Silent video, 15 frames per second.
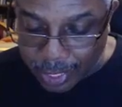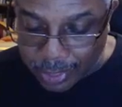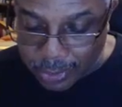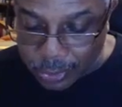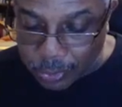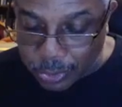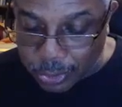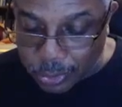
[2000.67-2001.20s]
As
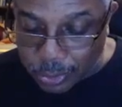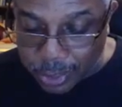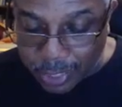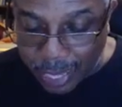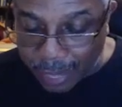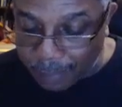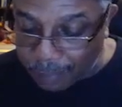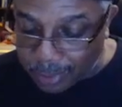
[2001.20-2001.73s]
soon as you get
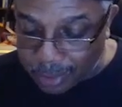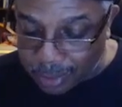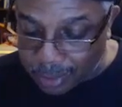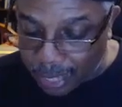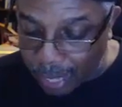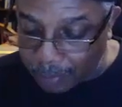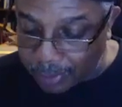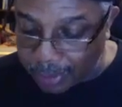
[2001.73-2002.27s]
out of me,
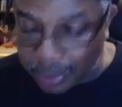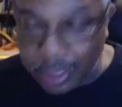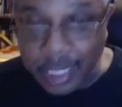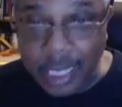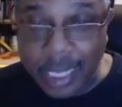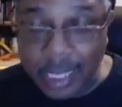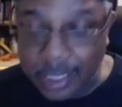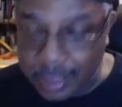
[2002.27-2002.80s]
I'm getting the
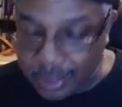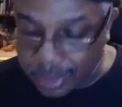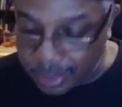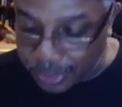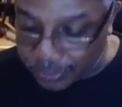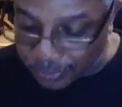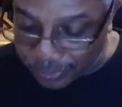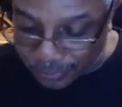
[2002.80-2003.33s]
hell out of this
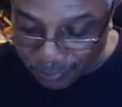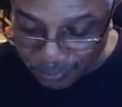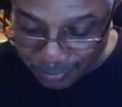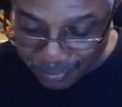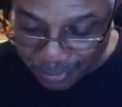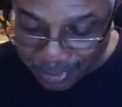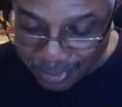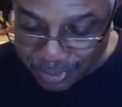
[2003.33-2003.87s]
country."
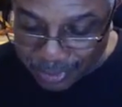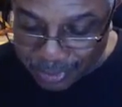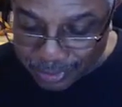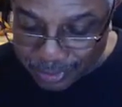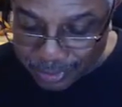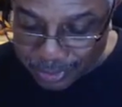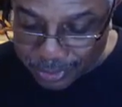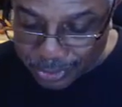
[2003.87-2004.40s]

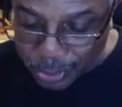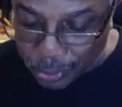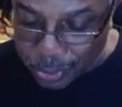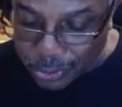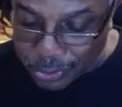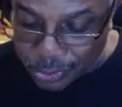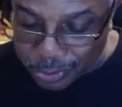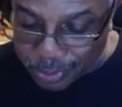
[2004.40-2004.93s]

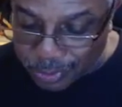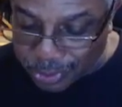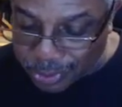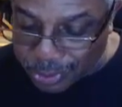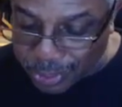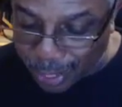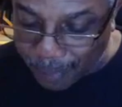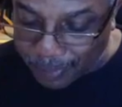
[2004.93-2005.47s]
Tony took them to
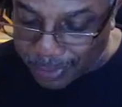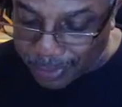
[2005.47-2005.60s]
the top